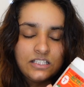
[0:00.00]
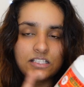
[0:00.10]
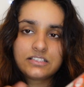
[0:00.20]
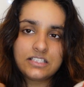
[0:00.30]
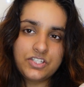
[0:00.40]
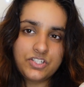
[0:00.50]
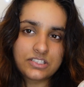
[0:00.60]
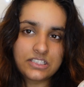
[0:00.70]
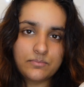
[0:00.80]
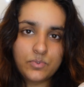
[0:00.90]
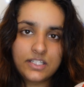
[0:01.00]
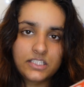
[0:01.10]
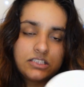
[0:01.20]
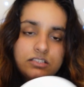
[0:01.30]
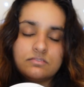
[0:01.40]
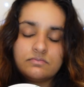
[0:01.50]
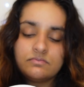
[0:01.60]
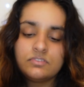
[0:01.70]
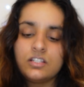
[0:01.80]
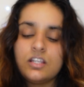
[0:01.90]
It's an interesting point.
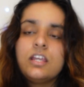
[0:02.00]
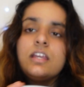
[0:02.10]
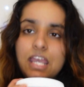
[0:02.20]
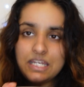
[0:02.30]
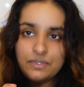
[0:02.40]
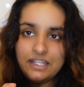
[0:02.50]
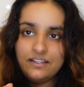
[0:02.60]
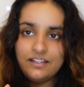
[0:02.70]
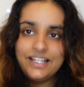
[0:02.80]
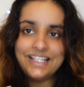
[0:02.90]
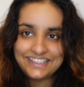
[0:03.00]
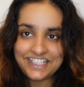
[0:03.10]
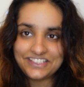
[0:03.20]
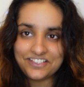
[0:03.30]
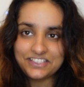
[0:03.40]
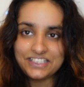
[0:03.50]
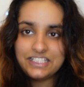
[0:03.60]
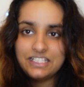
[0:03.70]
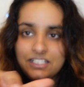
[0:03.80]
Anyway, let's get started.